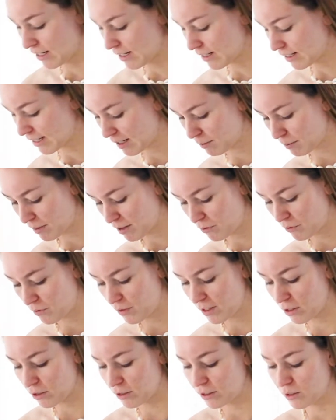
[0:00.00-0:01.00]
I'll get my
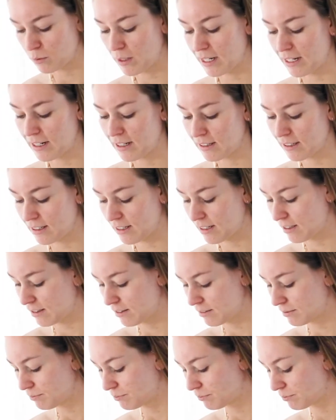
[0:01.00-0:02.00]
fingers wet as I
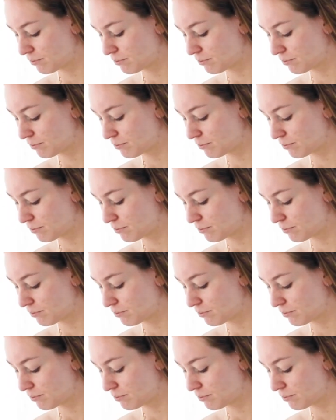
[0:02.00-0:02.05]
go.